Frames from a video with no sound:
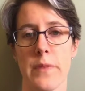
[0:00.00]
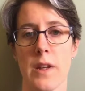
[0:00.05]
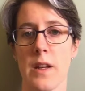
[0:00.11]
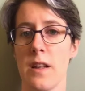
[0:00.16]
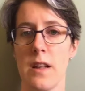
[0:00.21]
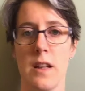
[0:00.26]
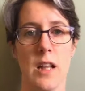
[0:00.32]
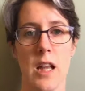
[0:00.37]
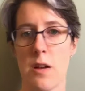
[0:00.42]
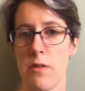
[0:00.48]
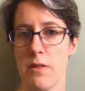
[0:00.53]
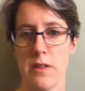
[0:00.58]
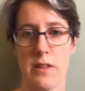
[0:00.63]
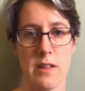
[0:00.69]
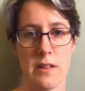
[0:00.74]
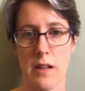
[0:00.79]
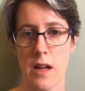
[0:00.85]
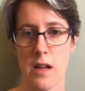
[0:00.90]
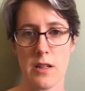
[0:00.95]

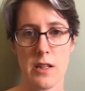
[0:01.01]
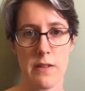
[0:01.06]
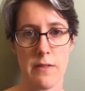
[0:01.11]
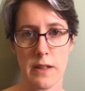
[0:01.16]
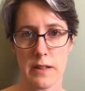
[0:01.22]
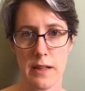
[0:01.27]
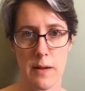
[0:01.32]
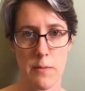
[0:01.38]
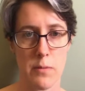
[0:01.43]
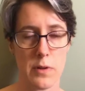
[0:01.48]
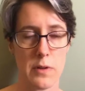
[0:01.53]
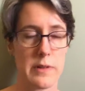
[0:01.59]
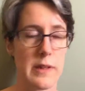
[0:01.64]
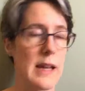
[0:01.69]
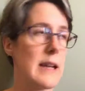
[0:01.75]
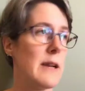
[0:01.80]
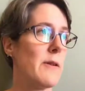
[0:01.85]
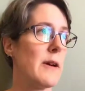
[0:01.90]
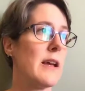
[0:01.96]
there's loads of examples.
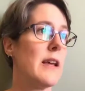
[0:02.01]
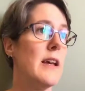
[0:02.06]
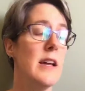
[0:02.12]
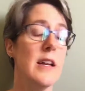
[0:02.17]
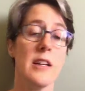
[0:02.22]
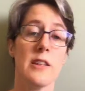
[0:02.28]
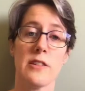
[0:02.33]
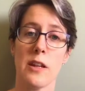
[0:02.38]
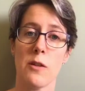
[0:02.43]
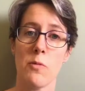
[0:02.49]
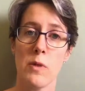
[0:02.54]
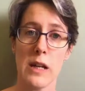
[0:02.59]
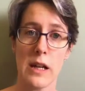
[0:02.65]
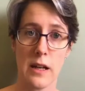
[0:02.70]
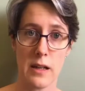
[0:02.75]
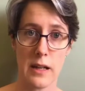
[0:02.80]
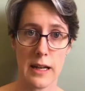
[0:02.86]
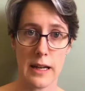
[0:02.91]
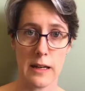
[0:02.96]
Anyway, so
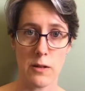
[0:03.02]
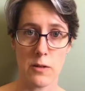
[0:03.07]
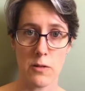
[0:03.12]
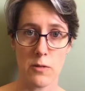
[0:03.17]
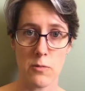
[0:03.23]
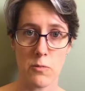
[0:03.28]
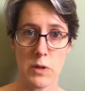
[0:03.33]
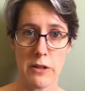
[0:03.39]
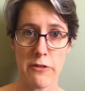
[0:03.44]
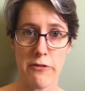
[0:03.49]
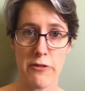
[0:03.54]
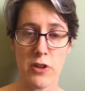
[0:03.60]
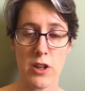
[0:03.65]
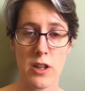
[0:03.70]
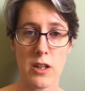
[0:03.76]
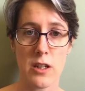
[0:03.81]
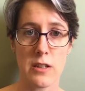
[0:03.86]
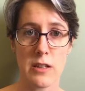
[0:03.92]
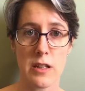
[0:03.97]
we
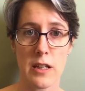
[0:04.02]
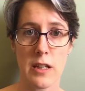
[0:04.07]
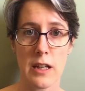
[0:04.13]
fund